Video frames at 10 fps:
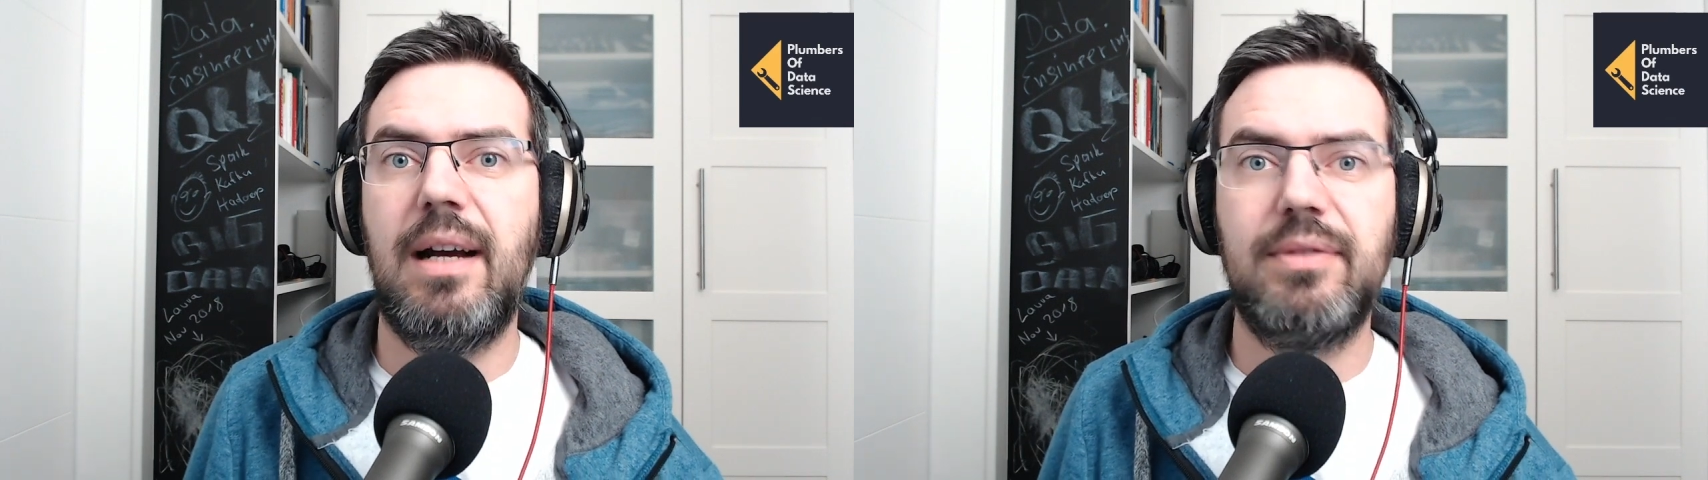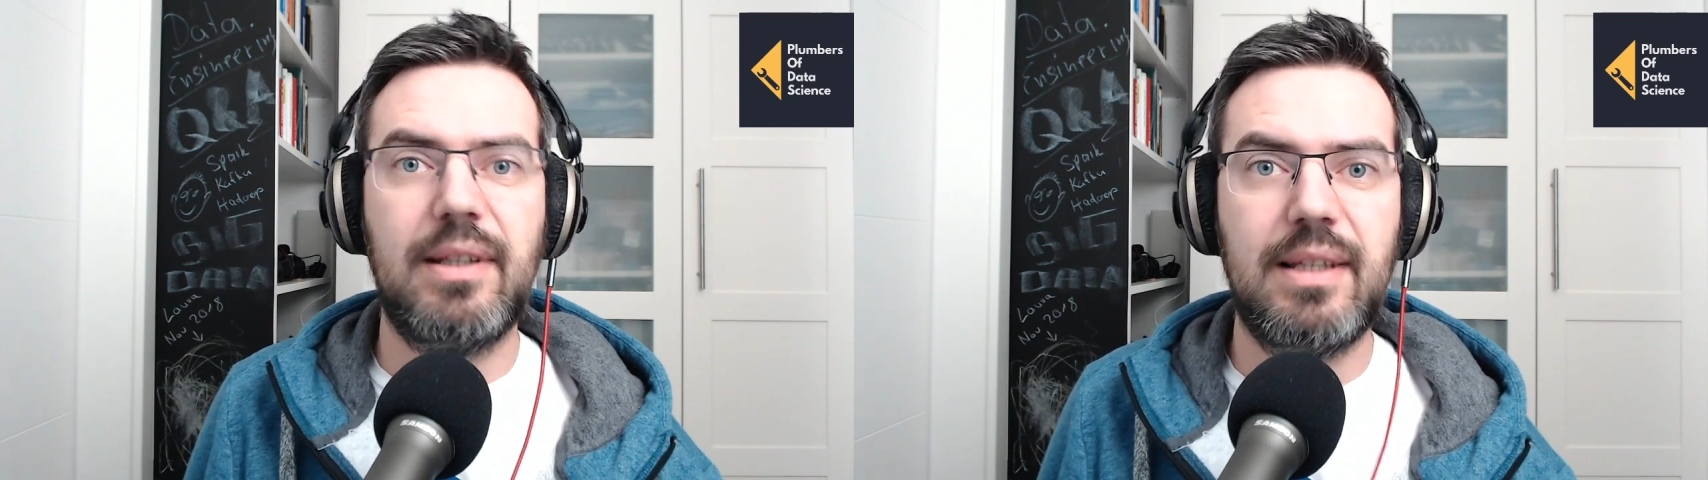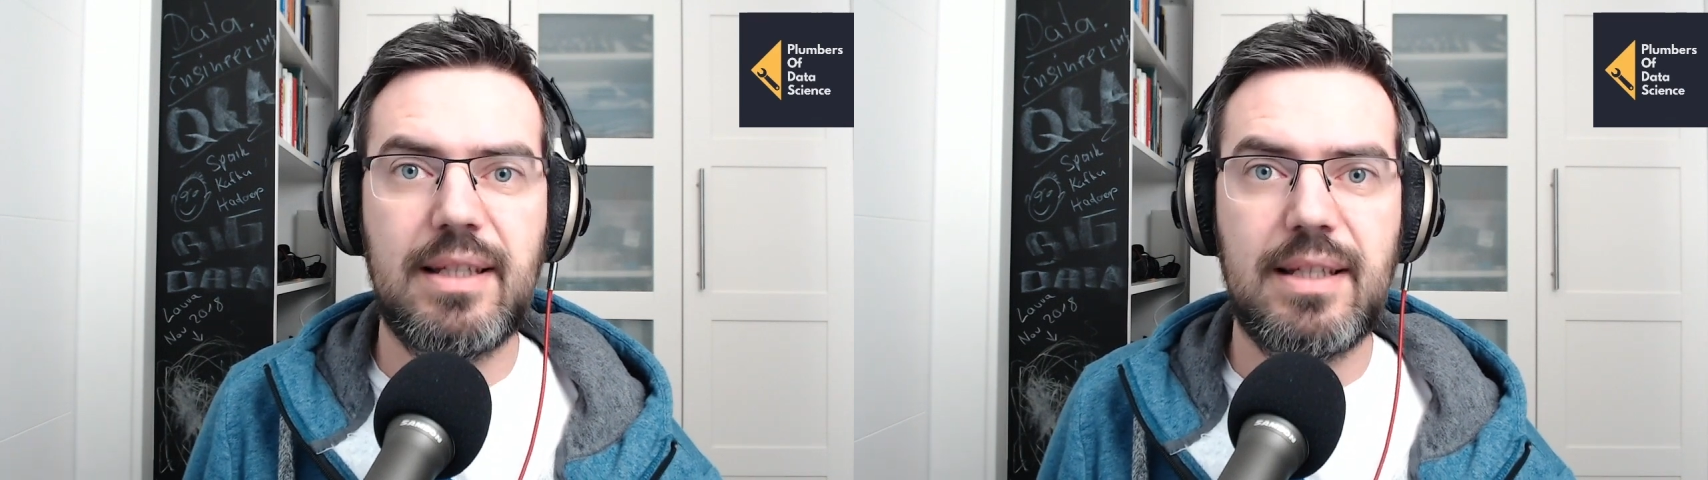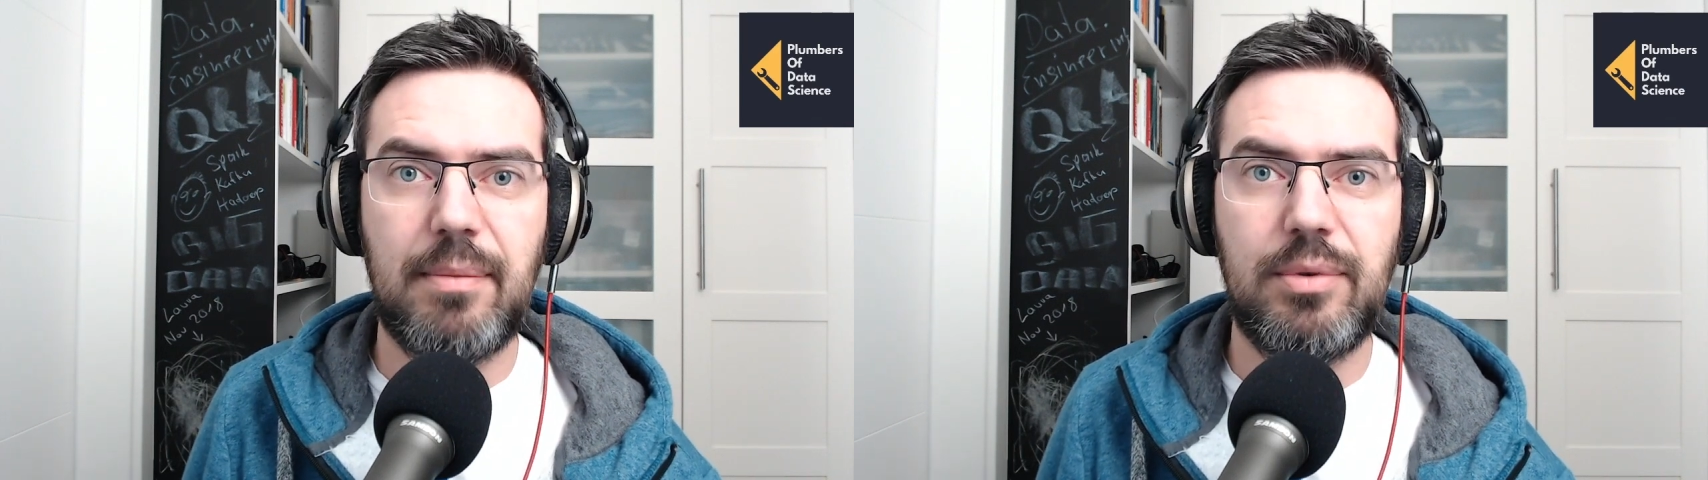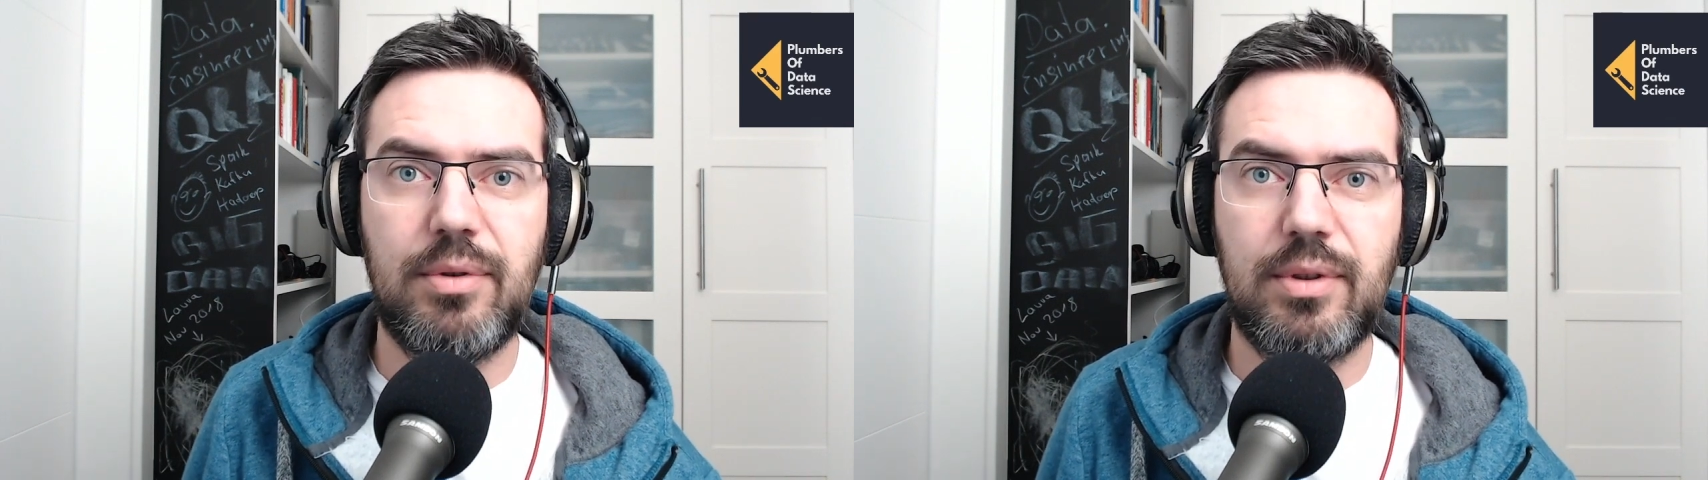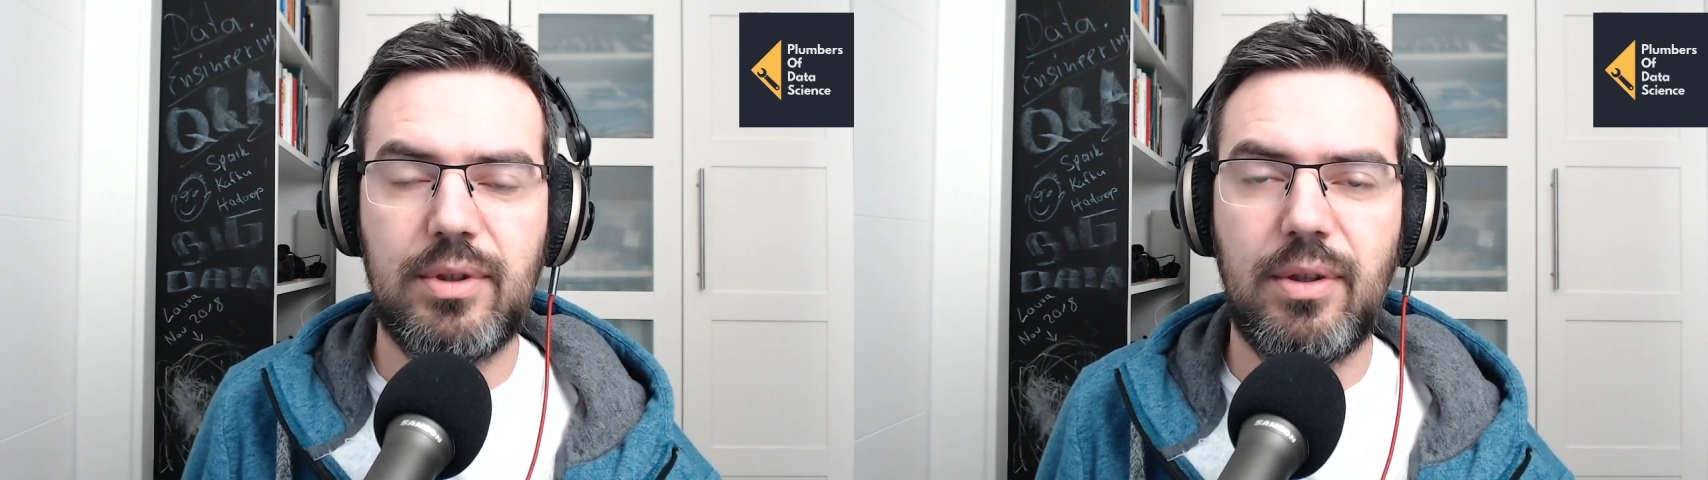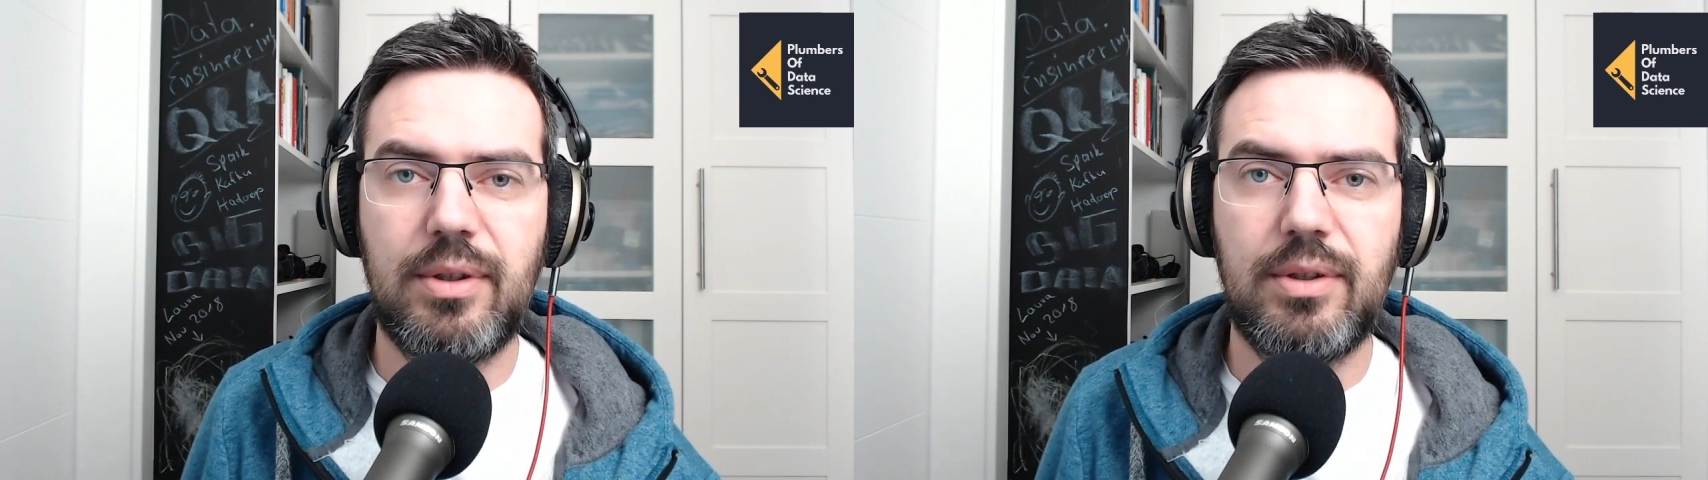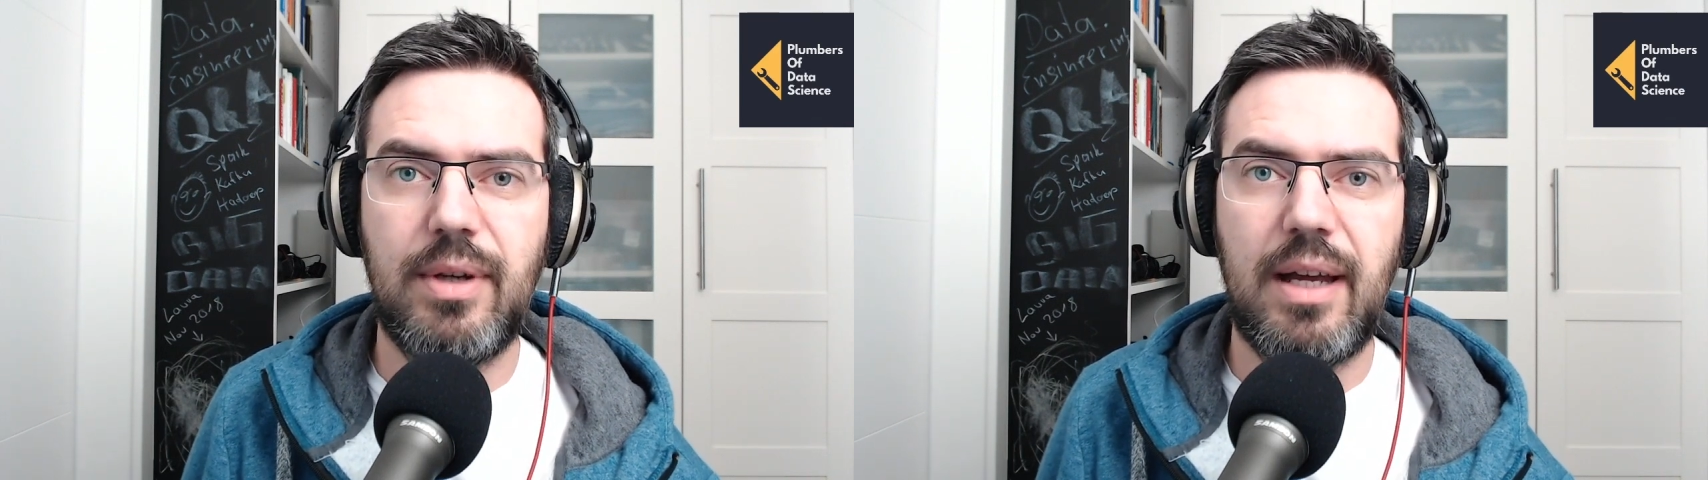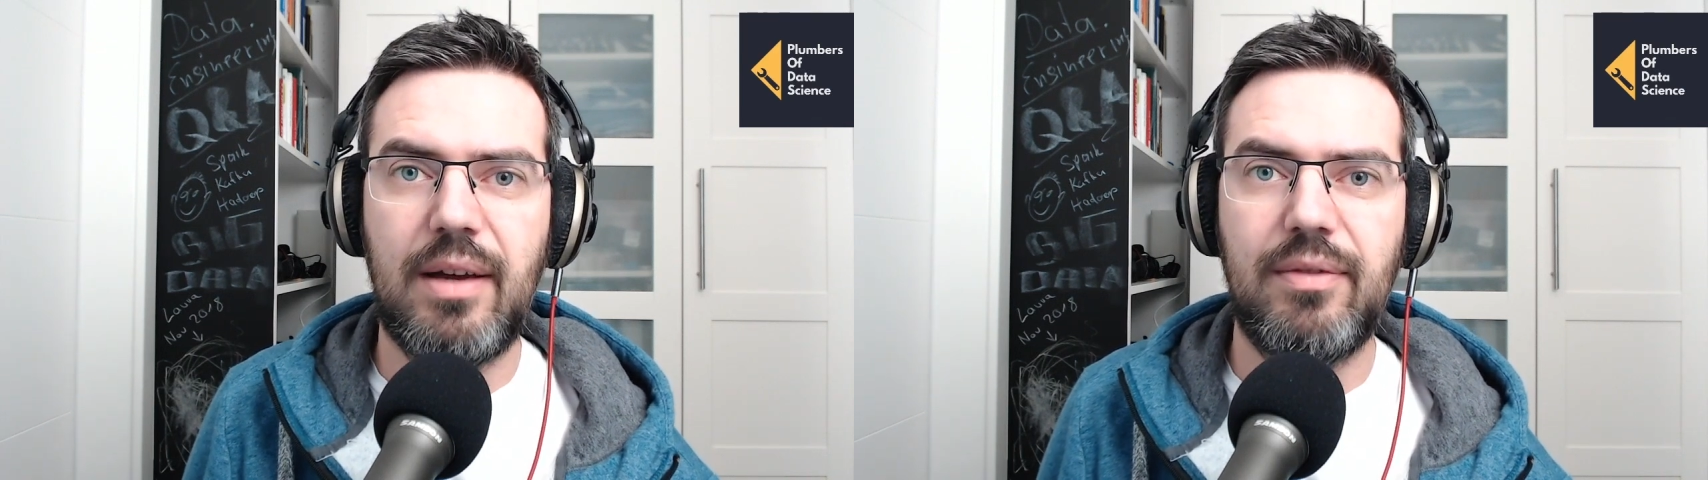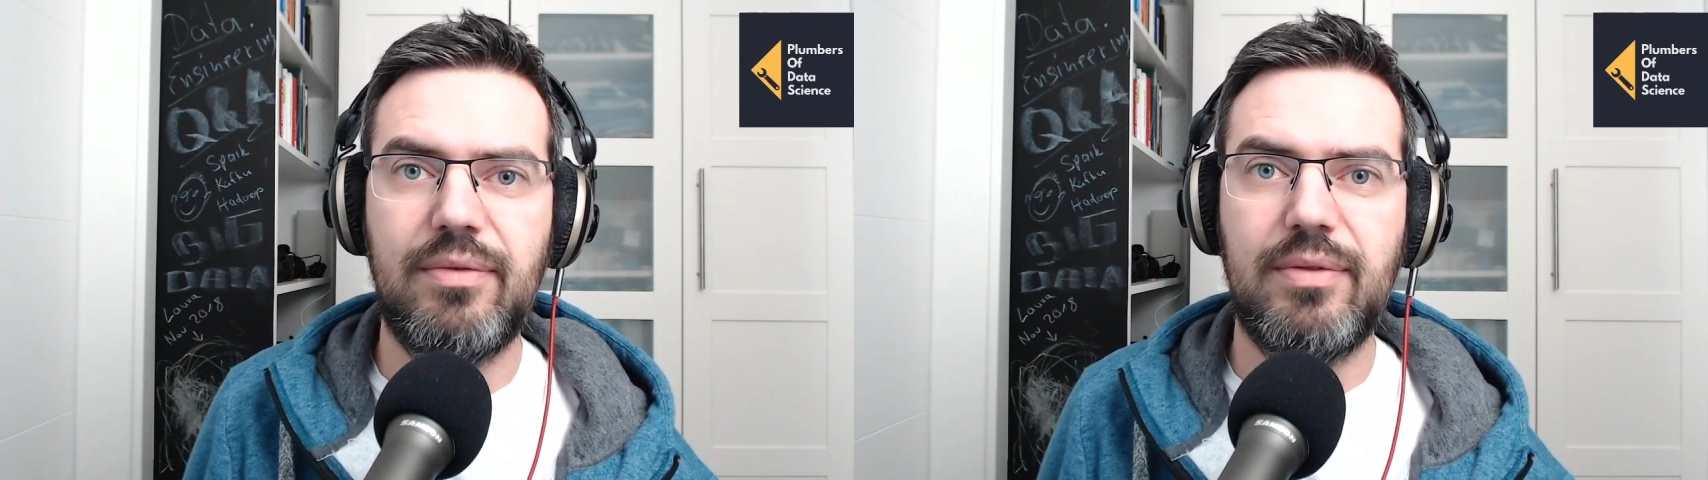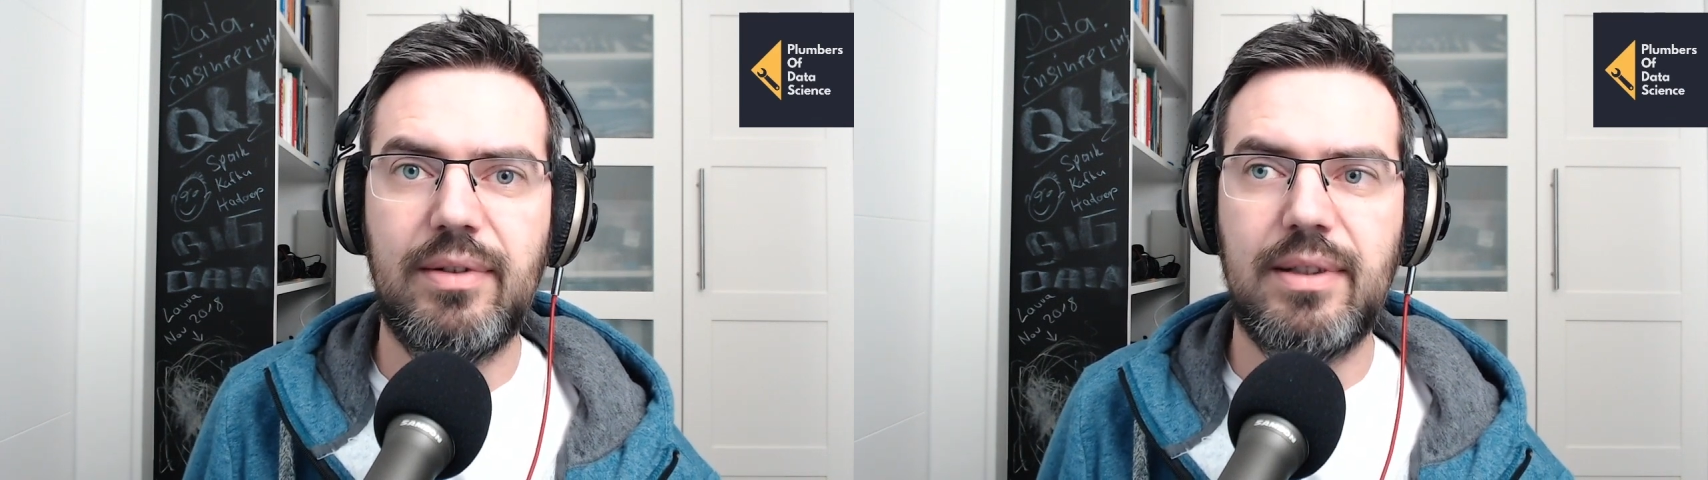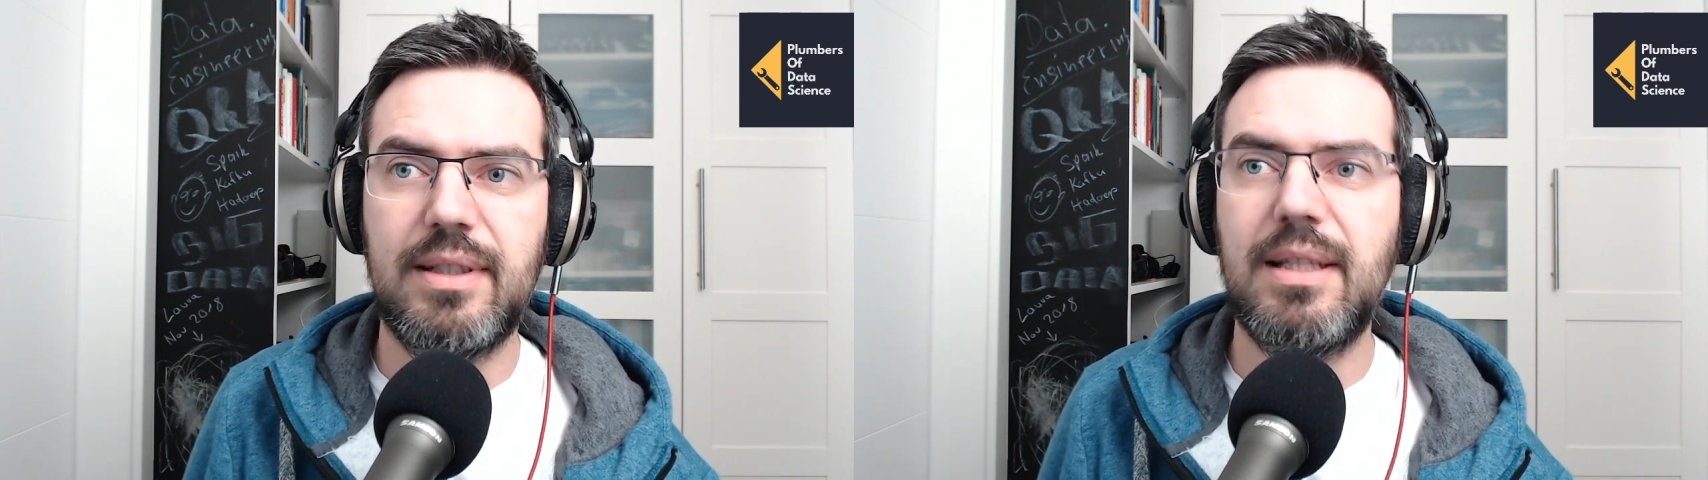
After this step you're going to have uh,